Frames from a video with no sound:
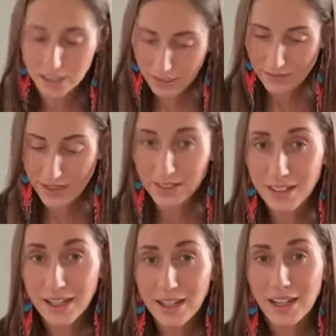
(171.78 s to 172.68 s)
given.
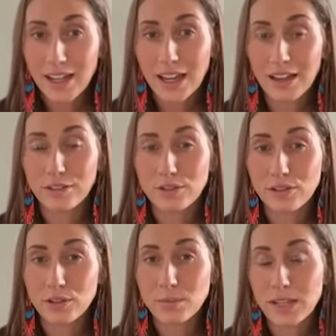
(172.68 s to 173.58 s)
And
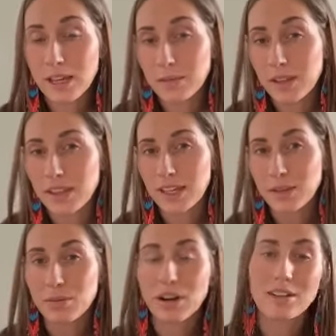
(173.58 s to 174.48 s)
food became the thing
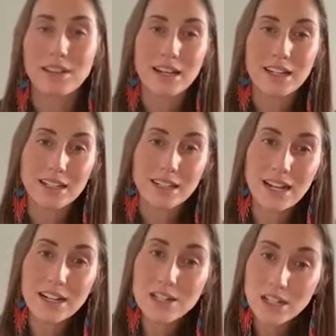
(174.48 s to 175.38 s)
that brought you that
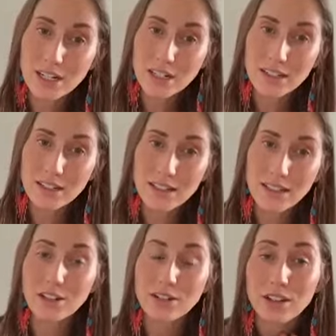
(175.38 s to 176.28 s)
connection
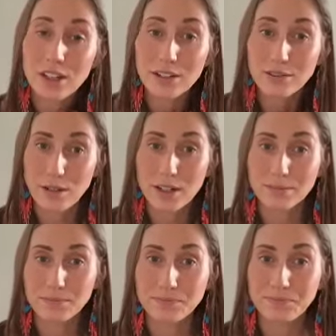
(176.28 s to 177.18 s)
that you're looking
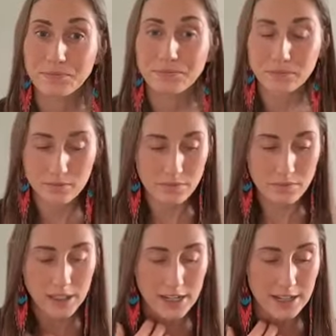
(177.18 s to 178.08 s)
for.
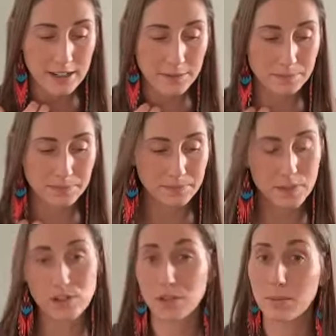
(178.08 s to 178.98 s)

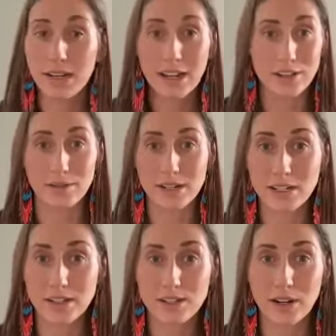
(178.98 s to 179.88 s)
There's so many other
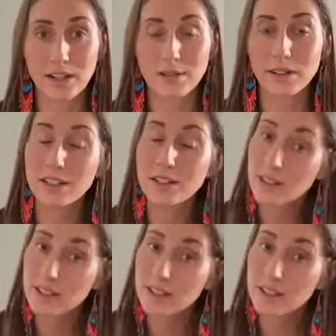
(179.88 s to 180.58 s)
reasons, right, that we can do